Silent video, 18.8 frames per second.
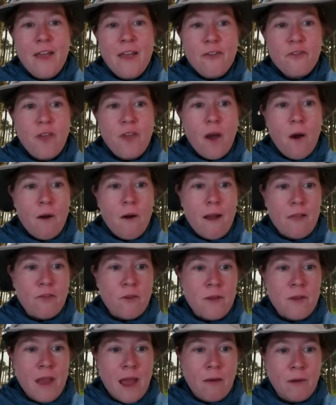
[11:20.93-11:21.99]
So all right, so
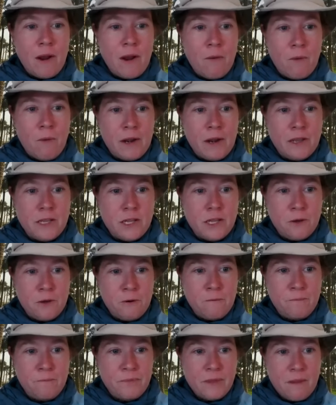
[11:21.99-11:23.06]
now what I want to do,
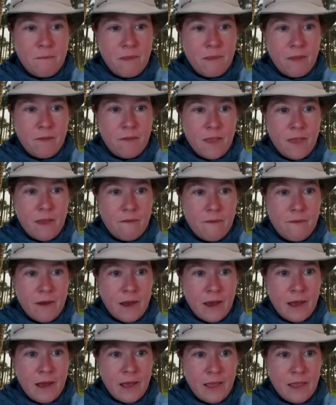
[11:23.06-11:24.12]
let me see if
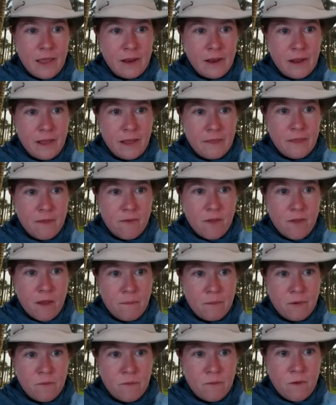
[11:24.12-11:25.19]
I can get this up
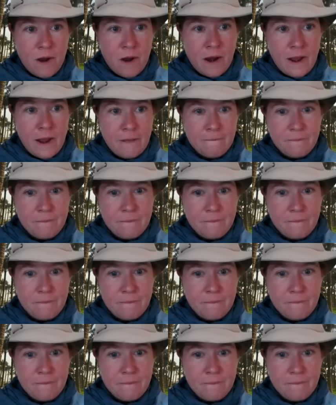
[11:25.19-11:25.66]
and running